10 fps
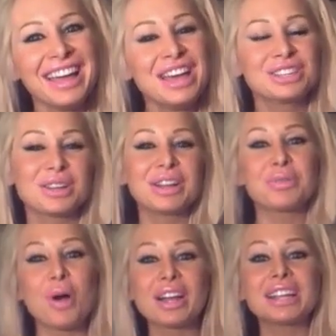So I'm like
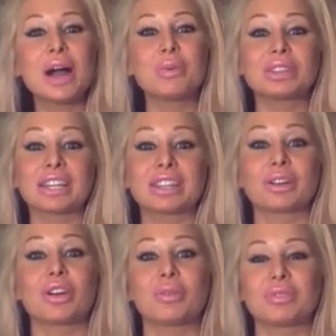walking out with like the
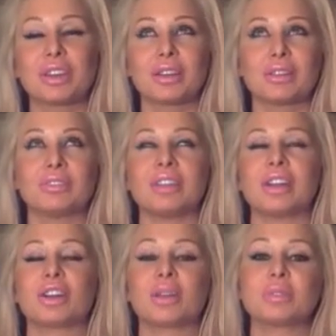not
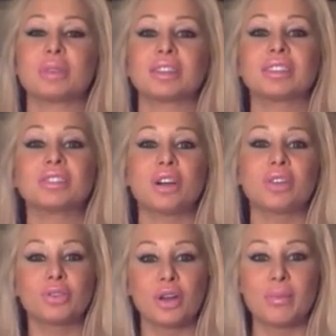garbage bag, the dog
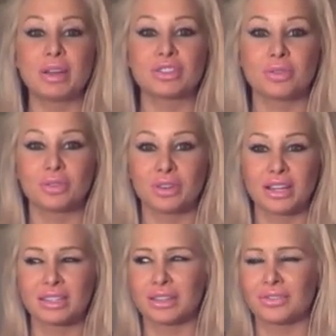food on my shoulder
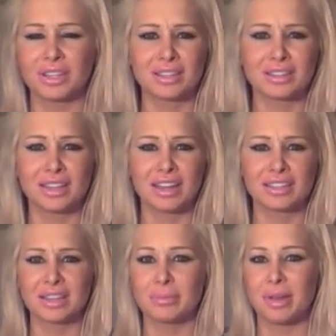as if it's like
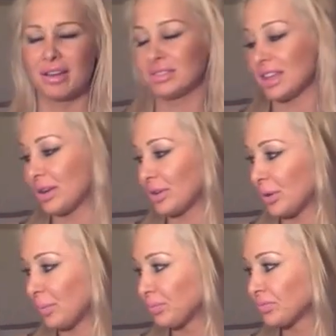10 pounds. I don't
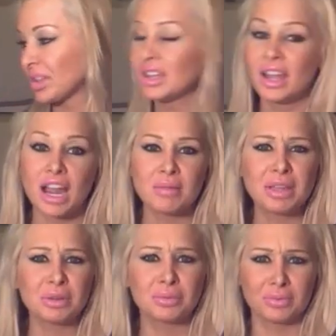know. I'm
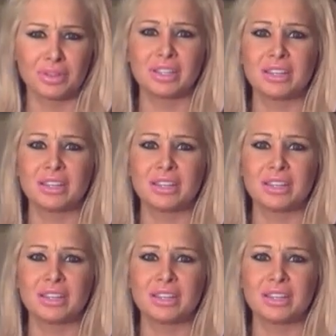like really